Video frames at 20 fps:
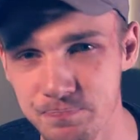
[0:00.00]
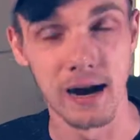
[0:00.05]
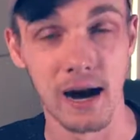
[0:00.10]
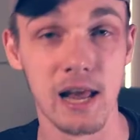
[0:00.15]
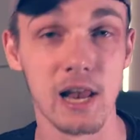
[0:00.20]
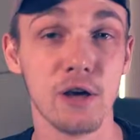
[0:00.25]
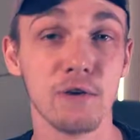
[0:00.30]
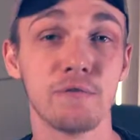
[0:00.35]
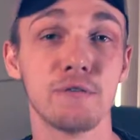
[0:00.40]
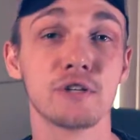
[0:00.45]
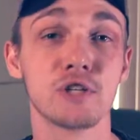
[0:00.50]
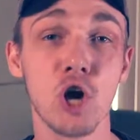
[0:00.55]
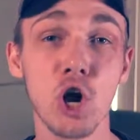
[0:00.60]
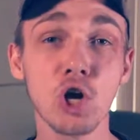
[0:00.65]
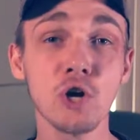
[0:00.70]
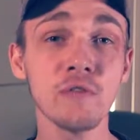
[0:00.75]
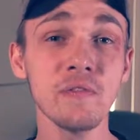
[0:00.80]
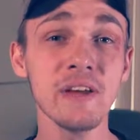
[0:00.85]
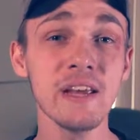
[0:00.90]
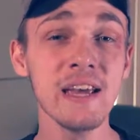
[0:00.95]
I love
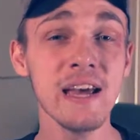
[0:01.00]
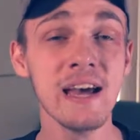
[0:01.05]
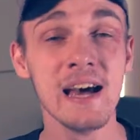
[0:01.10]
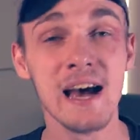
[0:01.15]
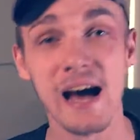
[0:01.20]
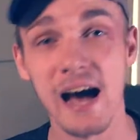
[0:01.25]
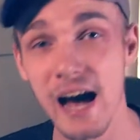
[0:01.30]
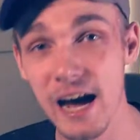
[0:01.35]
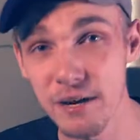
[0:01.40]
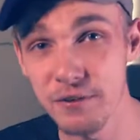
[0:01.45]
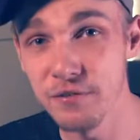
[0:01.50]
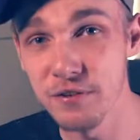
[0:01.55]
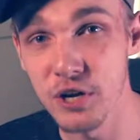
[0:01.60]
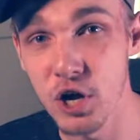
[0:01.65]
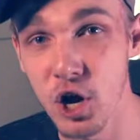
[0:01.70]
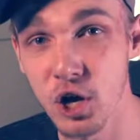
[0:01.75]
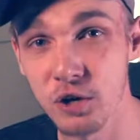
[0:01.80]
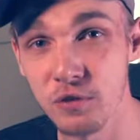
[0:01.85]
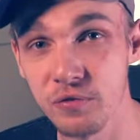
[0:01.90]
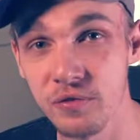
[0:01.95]
photography and
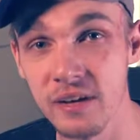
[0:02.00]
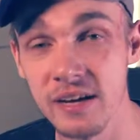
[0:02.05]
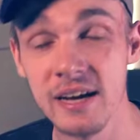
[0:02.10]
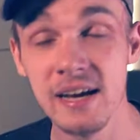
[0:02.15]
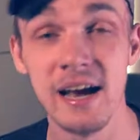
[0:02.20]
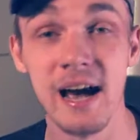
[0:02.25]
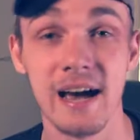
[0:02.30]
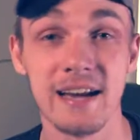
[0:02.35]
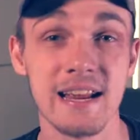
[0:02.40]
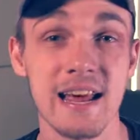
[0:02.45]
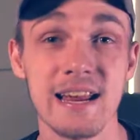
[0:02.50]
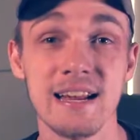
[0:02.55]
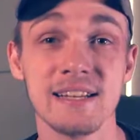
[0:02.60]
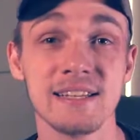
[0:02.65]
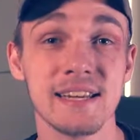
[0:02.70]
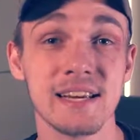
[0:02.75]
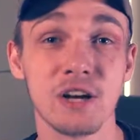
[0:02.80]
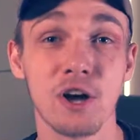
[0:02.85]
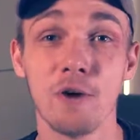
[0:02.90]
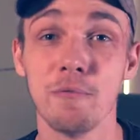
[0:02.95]
videography and
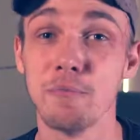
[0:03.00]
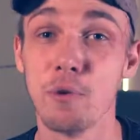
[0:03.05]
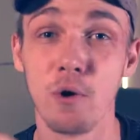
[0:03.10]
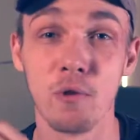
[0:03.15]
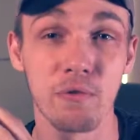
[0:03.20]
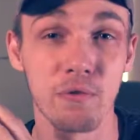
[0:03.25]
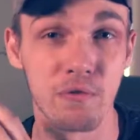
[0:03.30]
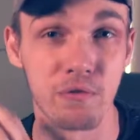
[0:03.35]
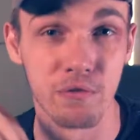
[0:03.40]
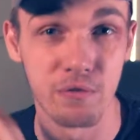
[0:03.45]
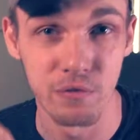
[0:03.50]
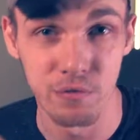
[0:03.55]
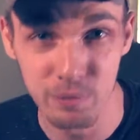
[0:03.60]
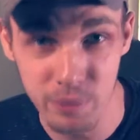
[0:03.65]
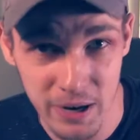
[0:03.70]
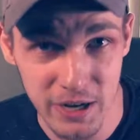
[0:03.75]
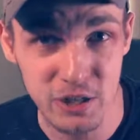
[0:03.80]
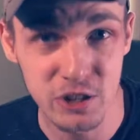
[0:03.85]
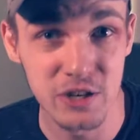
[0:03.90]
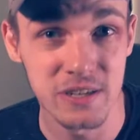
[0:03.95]
editing of both
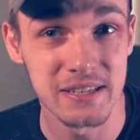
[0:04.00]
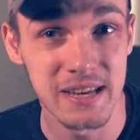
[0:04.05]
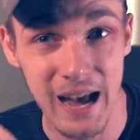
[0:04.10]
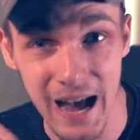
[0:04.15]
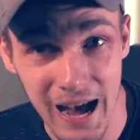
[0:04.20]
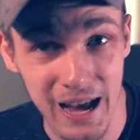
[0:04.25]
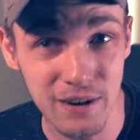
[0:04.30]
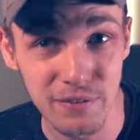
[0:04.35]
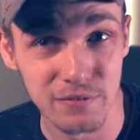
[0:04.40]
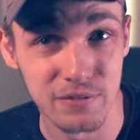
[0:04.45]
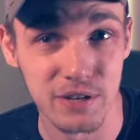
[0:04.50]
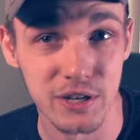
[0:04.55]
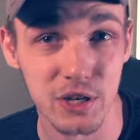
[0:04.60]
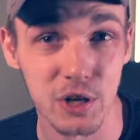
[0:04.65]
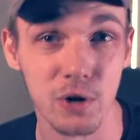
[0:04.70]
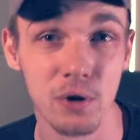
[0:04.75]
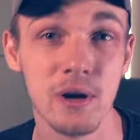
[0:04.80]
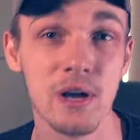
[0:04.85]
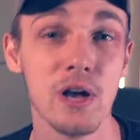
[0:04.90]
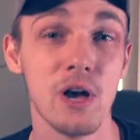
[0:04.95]
pictures and
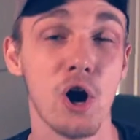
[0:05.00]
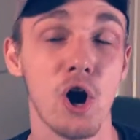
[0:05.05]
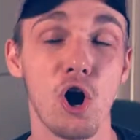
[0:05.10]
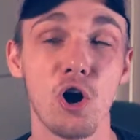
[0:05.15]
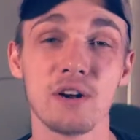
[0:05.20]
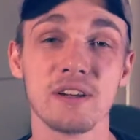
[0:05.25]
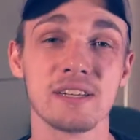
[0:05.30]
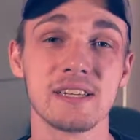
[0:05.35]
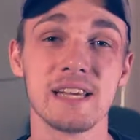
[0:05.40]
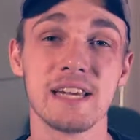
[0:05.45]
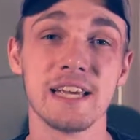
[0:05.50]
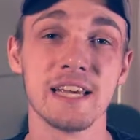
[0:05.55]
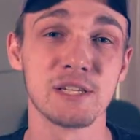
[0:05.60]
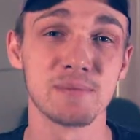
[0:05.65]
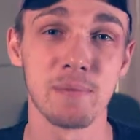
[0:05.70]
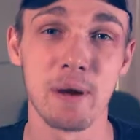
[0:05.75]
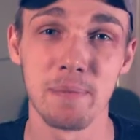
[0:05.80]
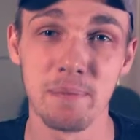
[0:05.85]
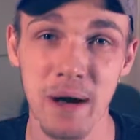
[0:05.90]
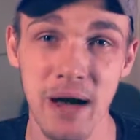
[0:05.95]
video. Honestly, it's
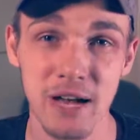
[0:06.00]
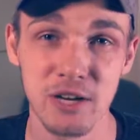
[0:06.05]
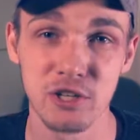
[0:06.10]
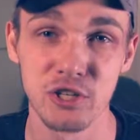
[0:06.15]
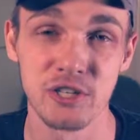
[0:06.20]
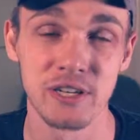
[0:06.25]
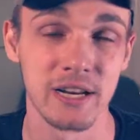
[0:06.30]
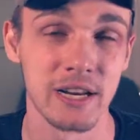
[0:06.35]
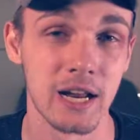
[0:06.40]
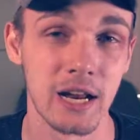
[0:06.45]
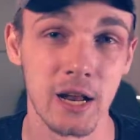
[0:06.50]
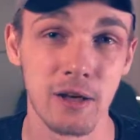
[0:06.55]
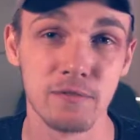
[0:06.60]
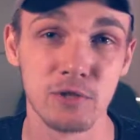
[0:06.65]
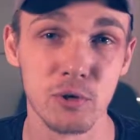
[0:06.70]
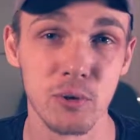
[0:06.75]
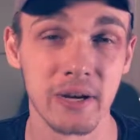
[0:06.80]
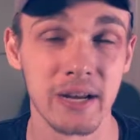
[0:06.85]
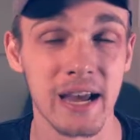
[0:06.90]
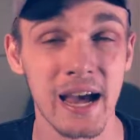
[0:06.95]
my passion and I love
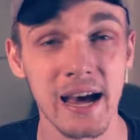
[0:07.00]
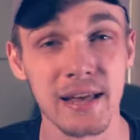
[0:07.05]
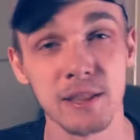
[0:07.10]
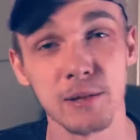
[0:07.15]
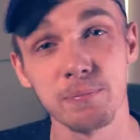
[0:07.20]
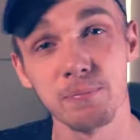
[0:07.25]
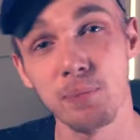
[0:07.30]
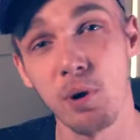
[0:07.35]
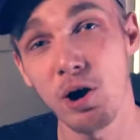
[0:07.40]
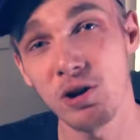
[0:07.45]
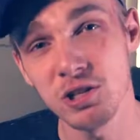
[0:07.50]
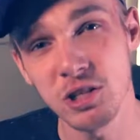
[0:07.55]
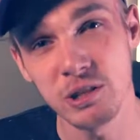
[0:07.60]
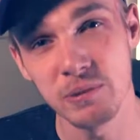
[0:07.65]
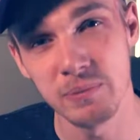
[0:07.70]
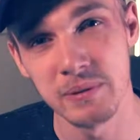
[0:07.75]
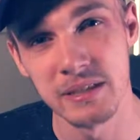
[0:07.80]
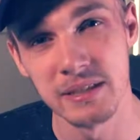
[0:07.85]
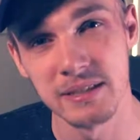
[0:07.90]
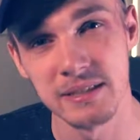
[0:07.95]
doing it, and the
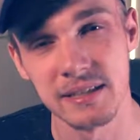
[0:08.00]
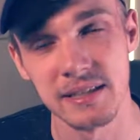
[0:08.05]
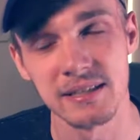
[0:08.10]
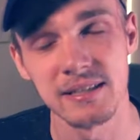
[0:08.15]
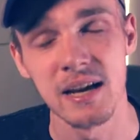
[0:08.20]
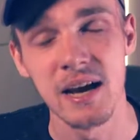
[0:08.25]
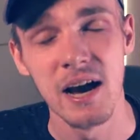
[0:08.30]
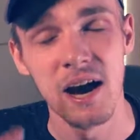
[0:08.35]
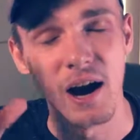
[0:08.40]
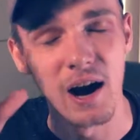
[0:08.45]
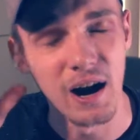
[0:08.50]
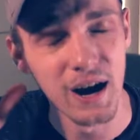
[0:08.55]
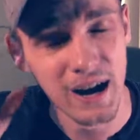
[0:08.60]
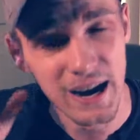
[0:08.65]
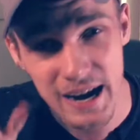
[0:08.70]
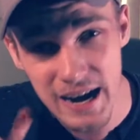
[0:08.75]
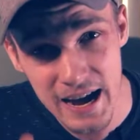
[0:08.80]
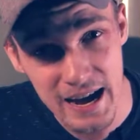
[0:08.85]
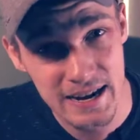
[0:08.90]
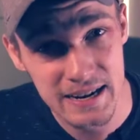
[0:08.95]
possibilities are
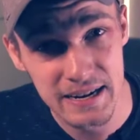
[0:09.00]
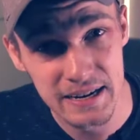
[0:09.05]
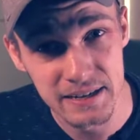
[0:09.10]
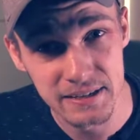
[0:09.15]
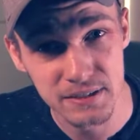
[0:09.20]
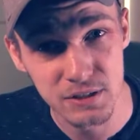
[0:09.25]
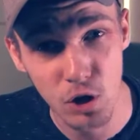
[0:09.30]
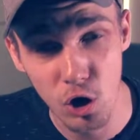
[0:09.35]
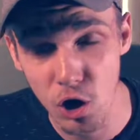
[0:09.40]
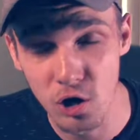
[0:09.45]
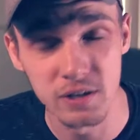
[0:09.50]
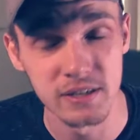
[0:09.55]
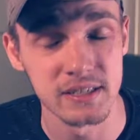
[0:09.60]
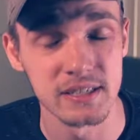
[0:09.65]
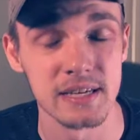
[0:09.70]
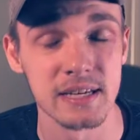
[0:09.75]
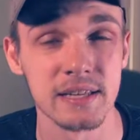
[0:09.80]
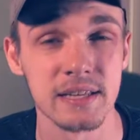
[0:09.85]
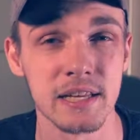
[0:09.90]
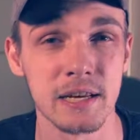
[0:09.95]
endless.
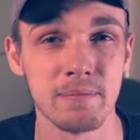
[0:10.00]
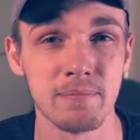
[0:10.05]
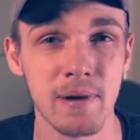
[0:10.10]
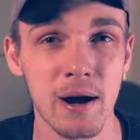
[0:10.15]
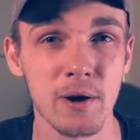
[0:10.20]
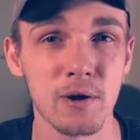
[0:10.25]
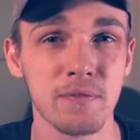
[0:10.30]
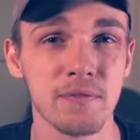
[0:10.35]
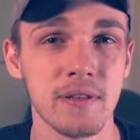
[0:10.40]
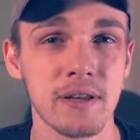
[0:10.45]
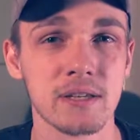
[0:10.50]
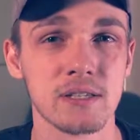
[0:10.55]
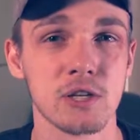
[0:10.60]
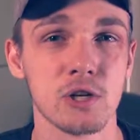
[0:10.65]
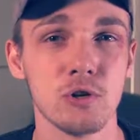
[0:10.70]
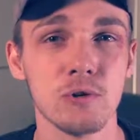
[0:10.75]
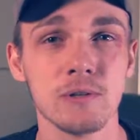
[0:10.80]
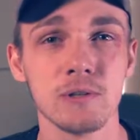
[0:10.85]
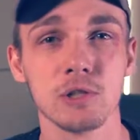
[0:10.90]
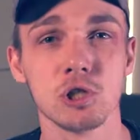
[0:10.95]
Honestly, the amount of things that
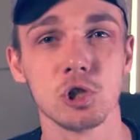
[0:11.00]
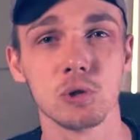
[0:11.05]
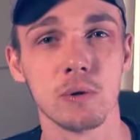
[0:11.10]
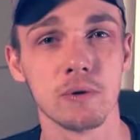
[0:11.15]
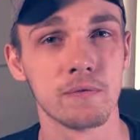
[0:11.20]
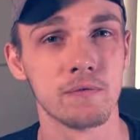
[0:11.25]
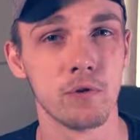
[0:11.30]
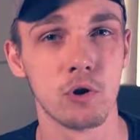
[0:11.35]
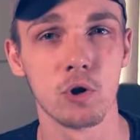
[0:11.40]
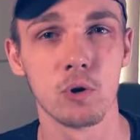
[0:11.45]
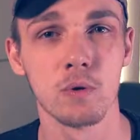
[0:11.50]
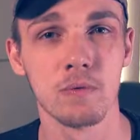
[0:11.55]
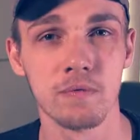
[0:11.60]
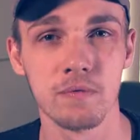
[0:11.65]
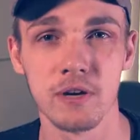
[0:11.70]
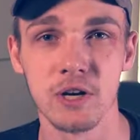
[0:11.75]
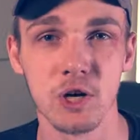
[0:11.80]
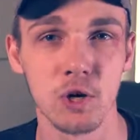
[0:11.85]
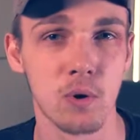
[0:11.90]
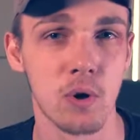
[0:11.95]
you can do with photo and
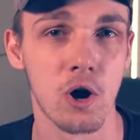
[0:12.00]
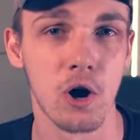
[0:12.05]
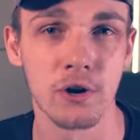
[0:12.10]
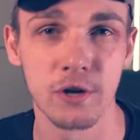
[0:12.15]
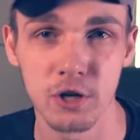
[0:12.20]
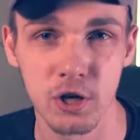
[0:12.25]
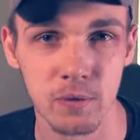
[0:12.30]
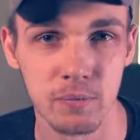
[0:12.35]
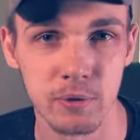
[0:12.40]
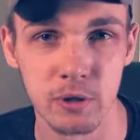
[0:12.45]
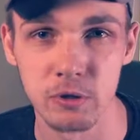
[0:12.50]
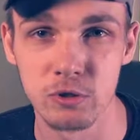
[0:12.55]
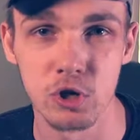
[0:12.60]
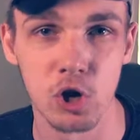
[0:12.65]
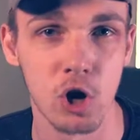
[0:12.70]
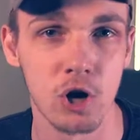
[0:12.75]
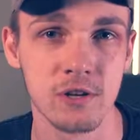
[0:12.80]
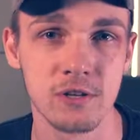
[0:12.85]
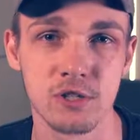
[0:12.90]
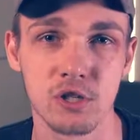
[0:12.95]
video on a computer,
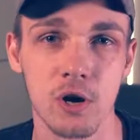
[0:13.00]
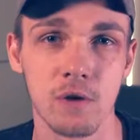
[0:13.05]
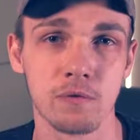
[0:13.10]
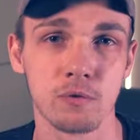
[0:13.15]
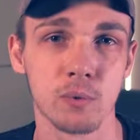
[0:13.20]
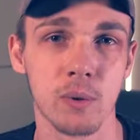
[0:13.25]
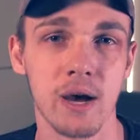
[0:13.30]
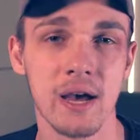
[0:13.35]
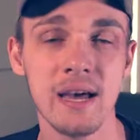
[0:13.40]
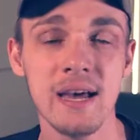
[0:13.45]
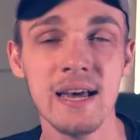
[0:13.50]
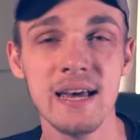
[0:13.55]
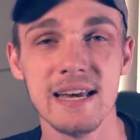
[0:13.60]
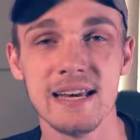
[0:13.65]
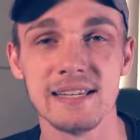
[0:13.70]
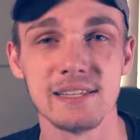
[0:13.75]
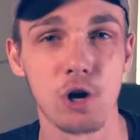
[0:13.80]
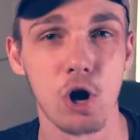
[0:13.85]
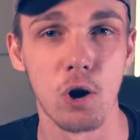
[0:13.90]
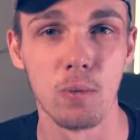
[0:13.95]
on software,
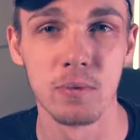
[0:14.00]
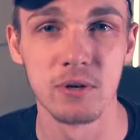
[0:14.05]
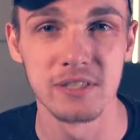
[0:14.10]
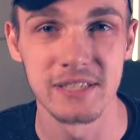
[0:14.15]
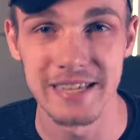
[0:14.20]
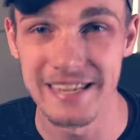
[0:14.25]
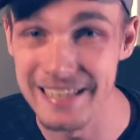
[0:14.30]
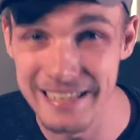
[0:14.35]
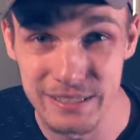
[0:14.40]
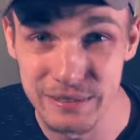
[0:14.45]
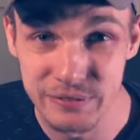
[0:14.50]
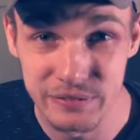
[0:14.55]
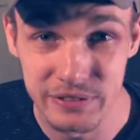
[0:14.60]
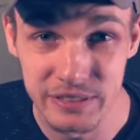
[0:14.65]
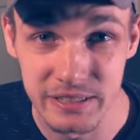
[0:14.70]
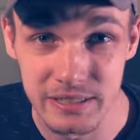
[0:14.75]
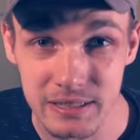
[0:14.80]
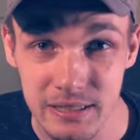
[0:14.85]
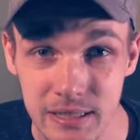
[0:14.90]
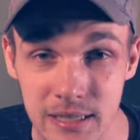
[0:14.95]
is almost
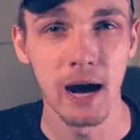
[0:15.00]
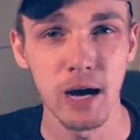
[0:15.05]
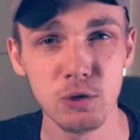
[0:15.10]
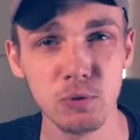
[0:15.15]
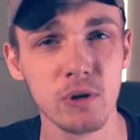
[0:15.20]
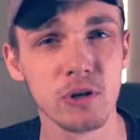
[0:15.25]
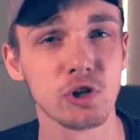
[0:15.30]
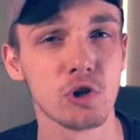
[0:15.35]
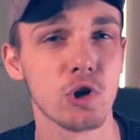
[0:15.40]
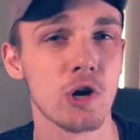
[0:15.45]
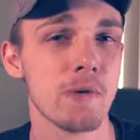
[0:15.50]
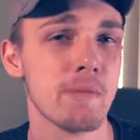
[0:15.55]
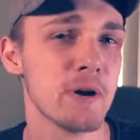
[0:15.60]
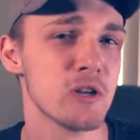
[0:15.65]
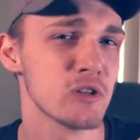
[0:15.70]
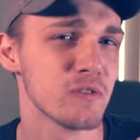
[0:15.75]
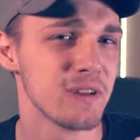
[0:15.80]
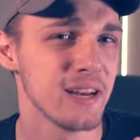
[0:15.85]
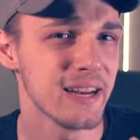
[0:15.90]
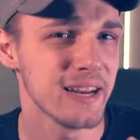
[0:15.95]
infinite. I just want to show you a
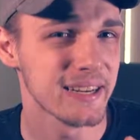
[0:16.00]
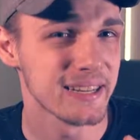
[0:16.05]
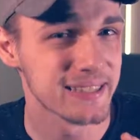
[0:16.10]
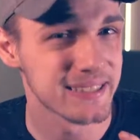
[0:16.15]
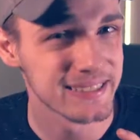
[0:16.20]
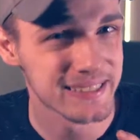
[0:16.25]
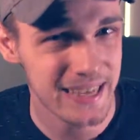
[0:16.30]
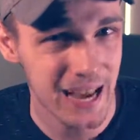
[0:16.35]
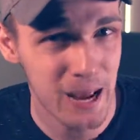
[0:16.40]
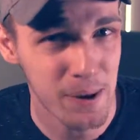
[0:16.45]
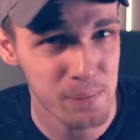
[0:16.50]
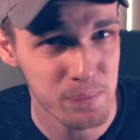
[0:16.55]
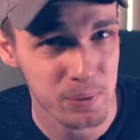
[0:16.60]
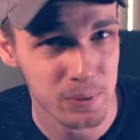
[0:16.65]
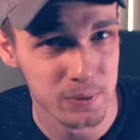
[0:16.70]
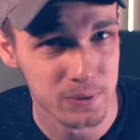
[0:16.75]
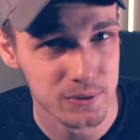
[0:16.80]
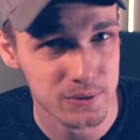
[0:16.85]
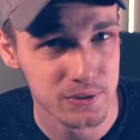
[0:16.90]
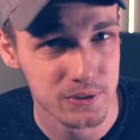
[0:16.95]
bunch of little
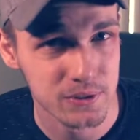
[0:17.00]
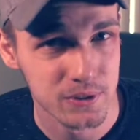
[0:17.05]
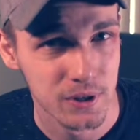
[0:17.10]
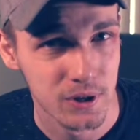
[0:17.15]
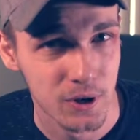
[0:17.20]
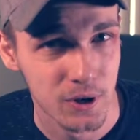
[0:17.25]
examples